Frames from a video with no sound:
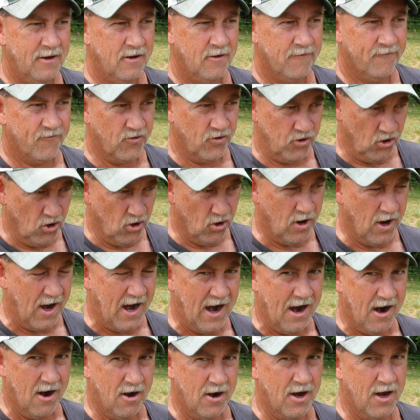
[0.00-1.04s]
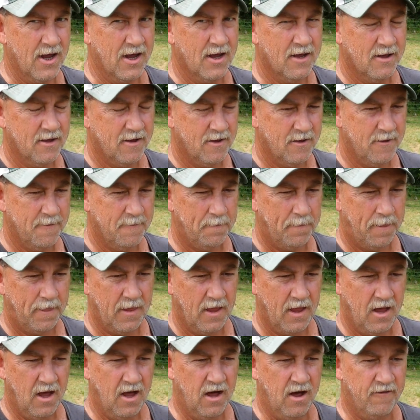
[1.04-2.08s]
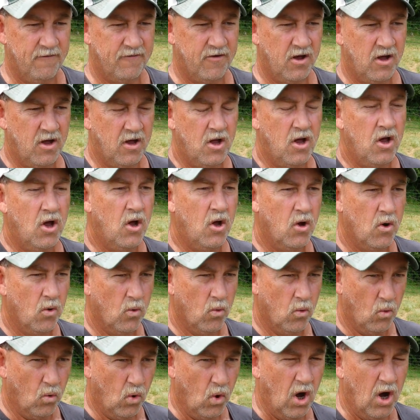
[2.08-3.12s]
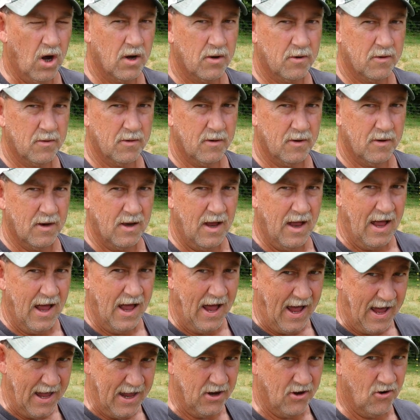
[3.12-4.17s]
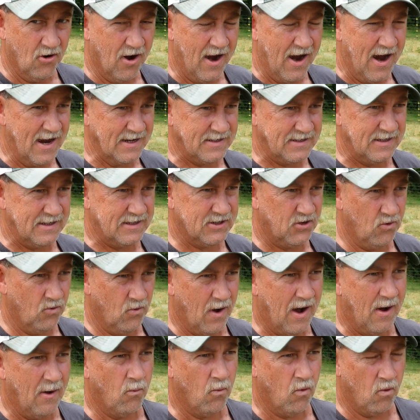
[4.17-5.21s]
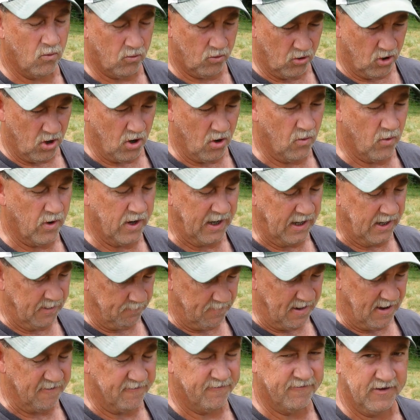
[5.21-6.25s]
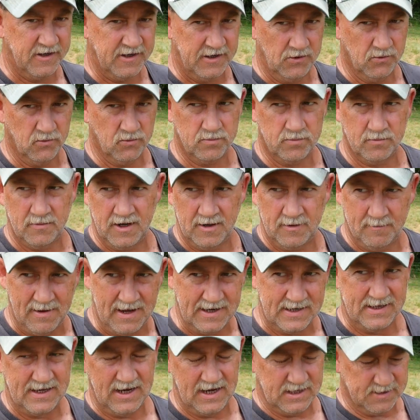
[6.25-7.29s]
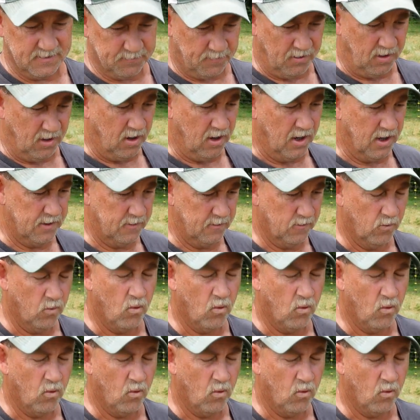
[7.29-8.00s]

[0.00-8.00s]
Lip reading: for your area of what hay grasses do I want growing in my field, in my test plot.